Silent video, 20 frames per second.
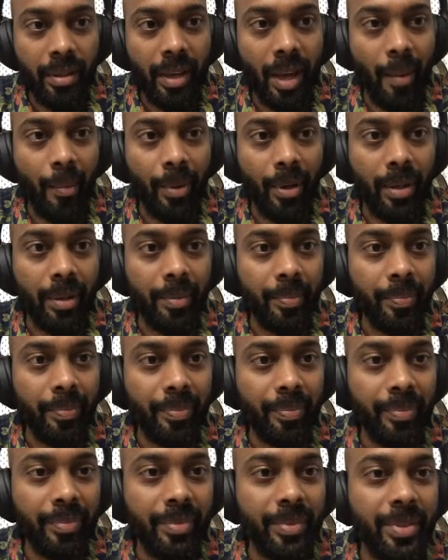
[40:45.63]
camera,
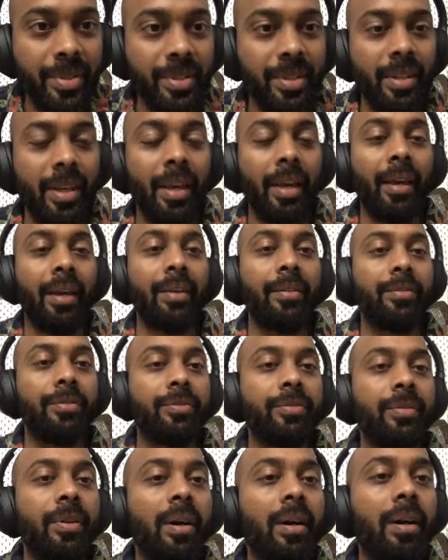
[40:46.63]
just seeing
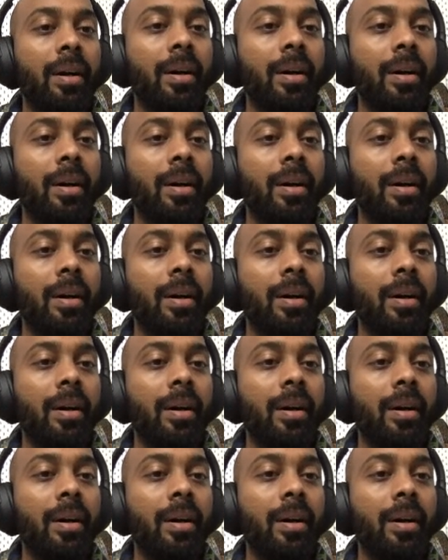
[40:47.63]
if